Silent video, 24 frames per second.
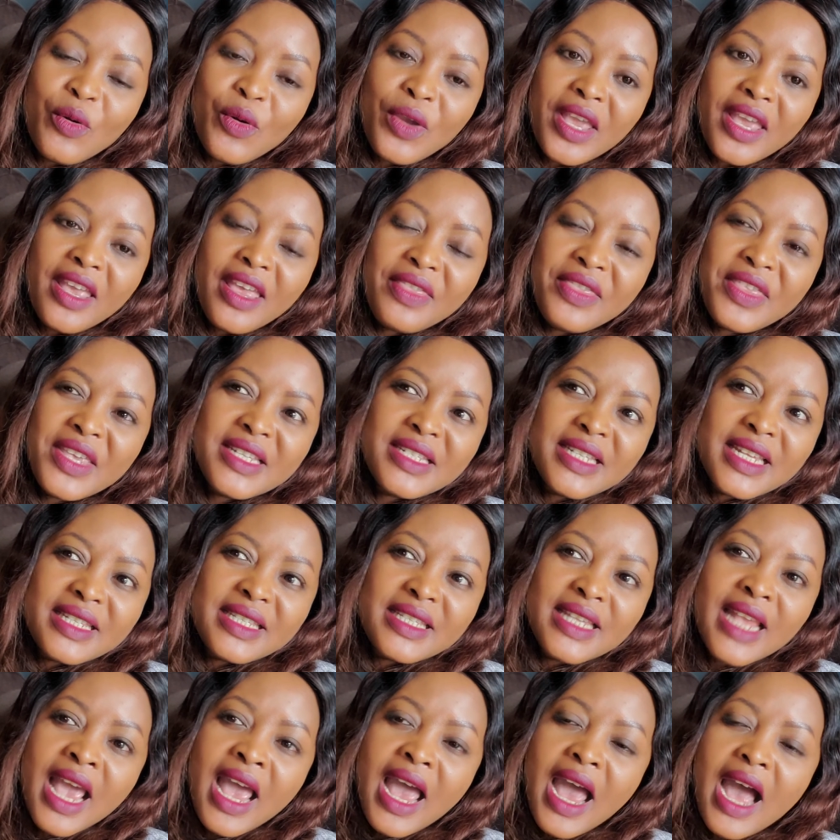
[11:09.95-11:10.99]
Okay, there's
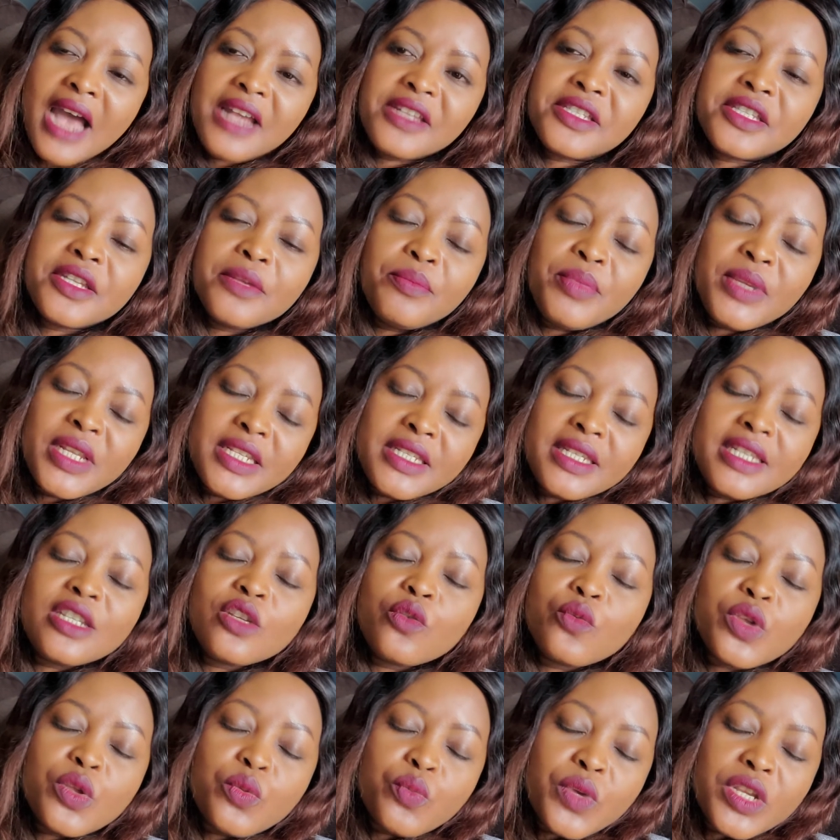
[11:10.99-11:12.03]
a
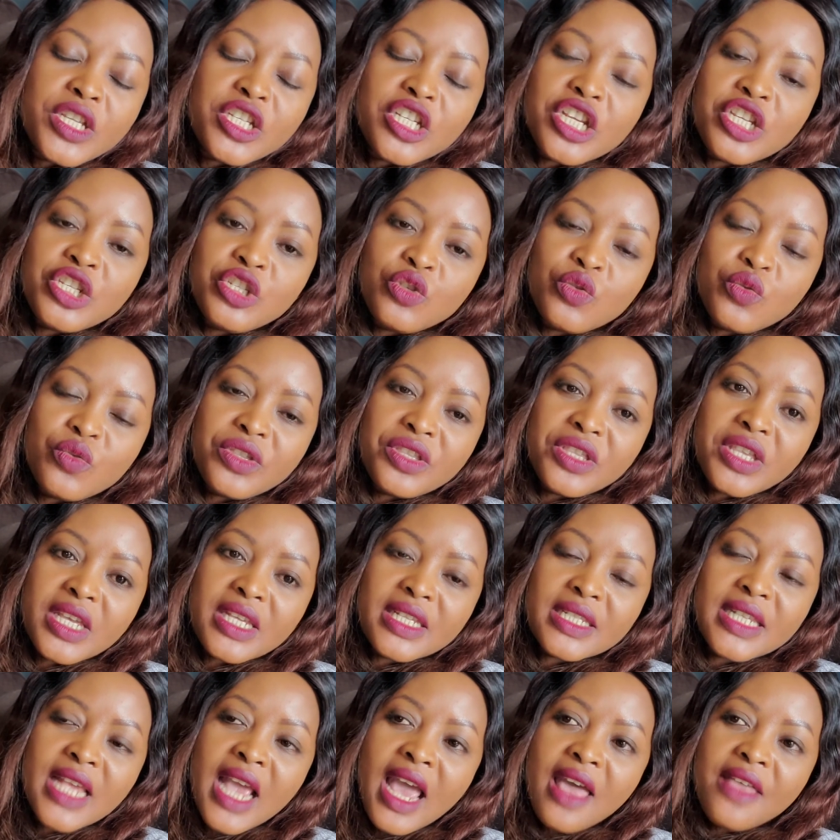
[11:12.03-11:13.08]
simplicity with which I do
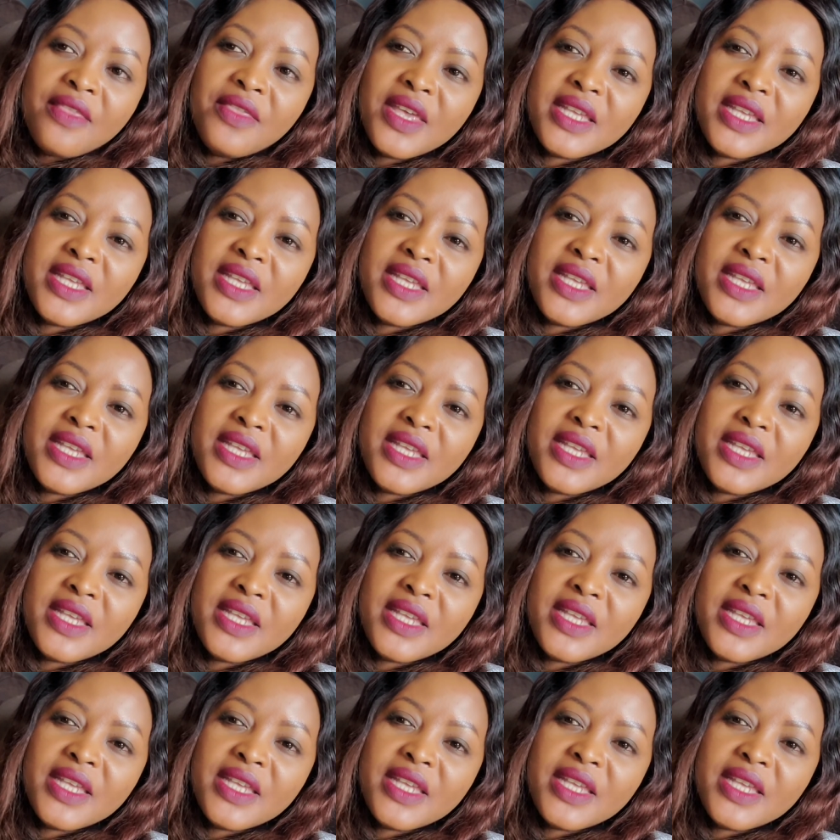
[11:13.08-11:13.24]
things.